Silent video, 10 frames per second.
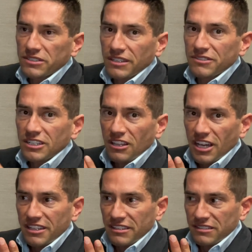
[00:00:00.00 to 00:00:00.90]
I've done a lot
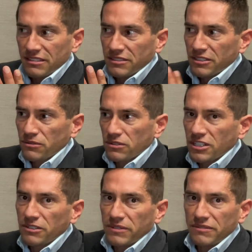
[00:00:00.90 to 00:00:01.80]
of these, I've done over
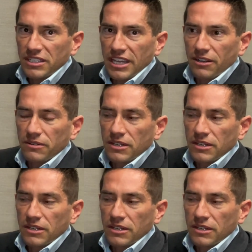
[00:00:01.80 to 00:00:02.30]
150 now,